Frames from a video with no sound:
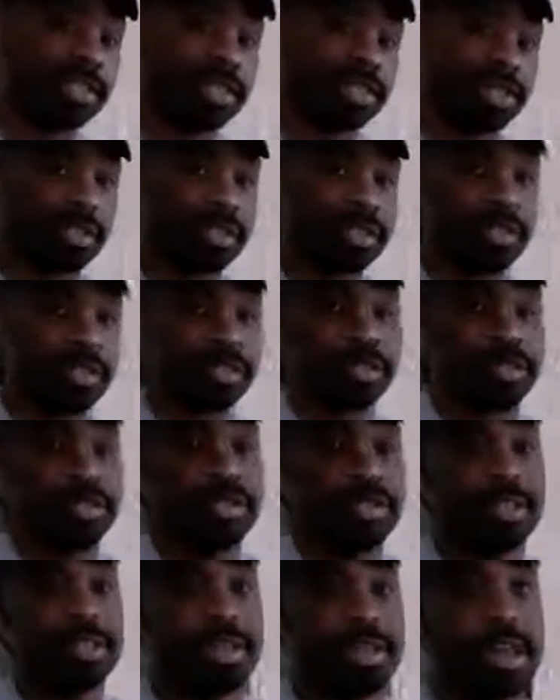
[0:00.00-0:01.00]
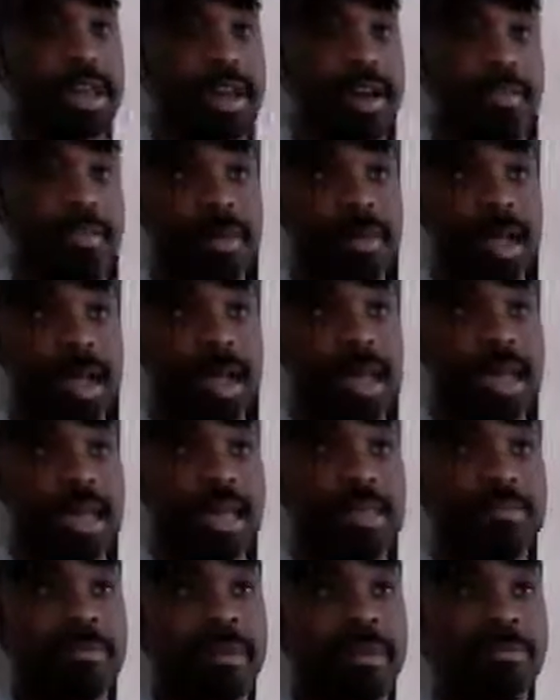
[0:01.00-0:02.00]
Genesis. Now,
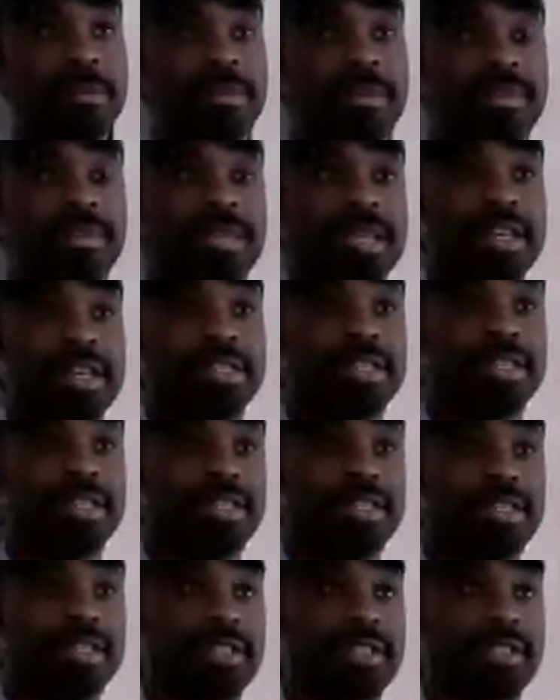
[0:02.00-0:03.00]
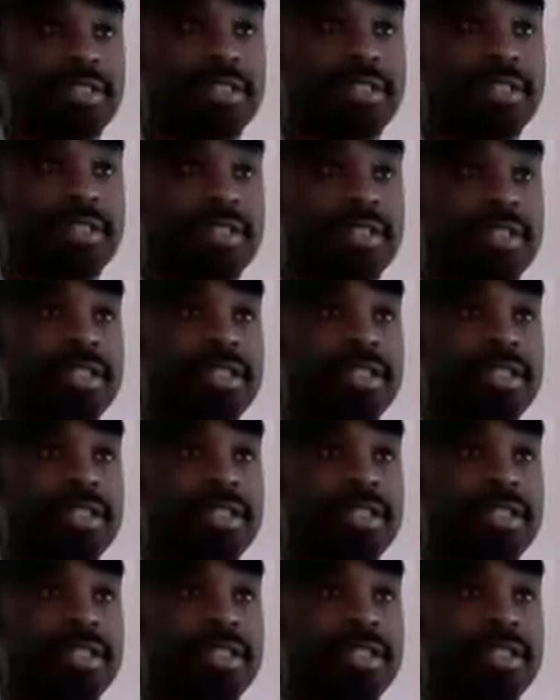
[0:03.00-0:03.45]
my memory of the Sega Genesis